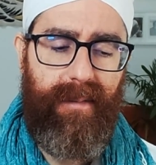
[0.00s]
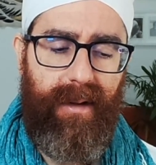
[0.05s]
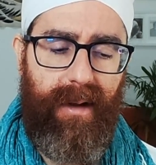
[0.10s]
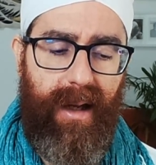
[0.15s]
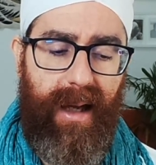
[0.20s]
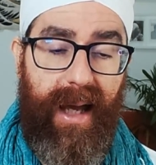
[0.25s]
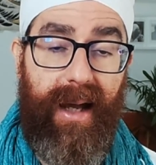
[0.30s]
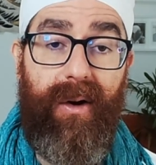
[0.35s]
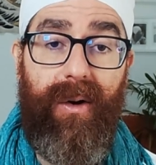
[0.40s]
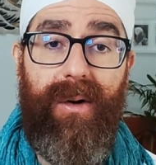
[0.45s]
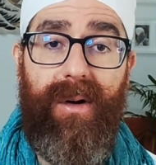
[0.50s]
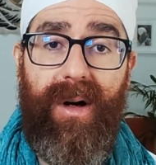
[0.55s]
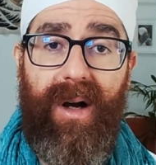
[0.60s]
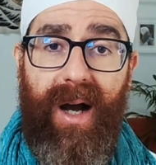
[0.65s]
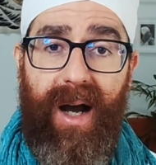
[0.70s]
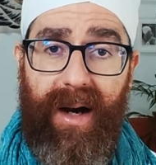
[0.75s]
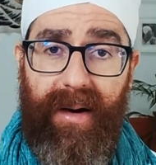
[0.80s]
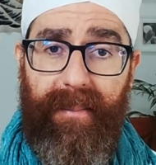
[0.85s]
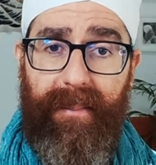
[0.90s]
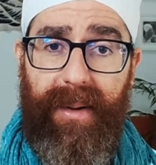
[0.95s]

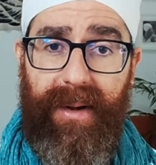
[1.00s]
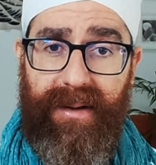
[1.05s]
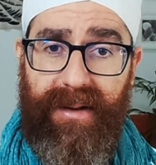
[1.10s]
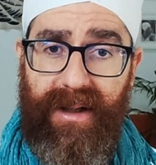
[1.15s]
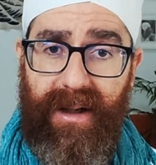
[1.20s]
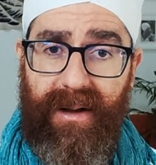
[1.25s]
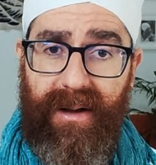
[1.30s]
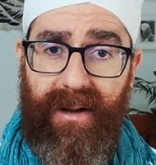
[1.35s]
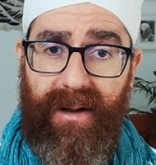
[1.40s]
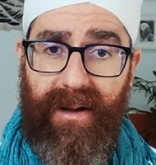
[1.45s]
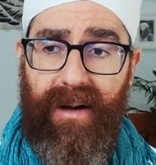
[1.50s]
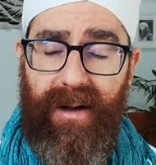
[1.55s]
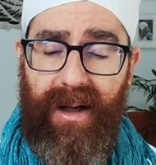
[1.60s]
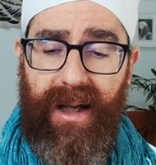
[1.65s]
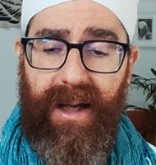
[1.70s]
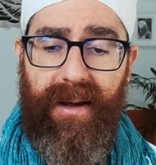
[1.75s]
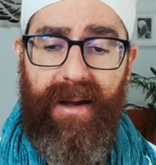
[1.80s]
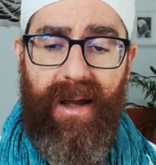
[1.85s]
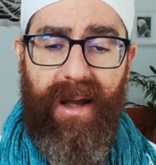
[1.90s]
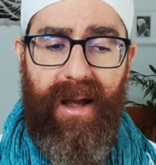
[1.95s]
Ekonkar
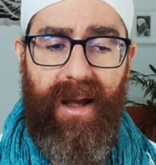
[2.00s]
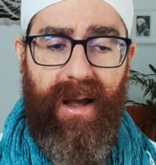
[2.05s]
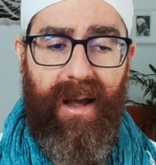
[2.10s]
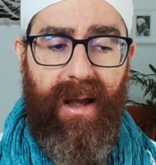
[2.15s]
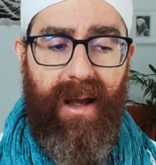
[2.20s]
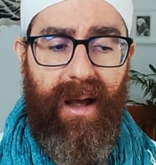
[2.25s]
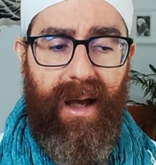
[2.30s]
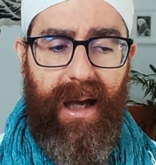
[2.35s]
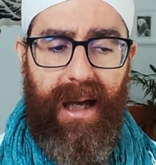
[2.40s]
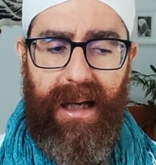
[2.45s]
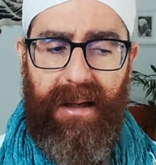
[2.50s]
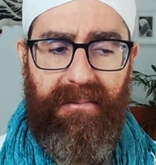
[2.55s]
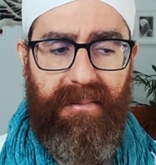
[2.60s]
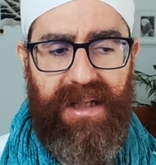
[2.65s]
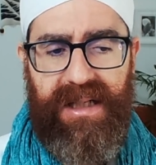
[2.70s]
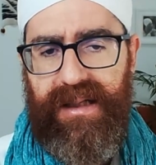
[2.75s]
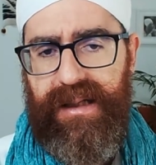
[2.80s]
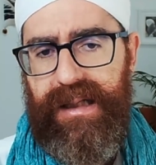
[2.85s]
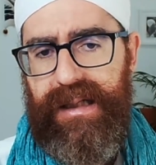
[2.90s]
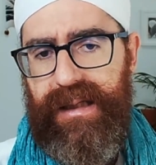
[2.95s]
particularly.
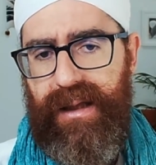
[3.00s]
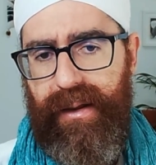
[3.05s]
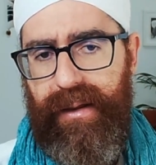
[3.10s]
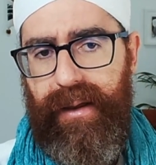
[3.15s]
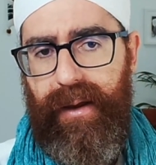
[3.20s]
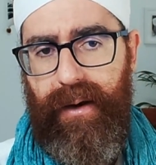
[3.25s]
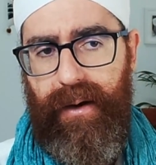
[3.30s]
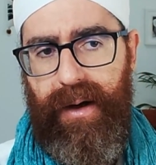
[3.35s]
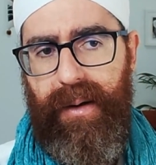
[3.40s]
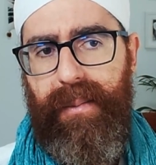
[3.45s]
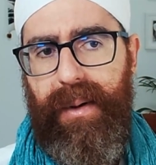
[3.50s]
It's just a theory,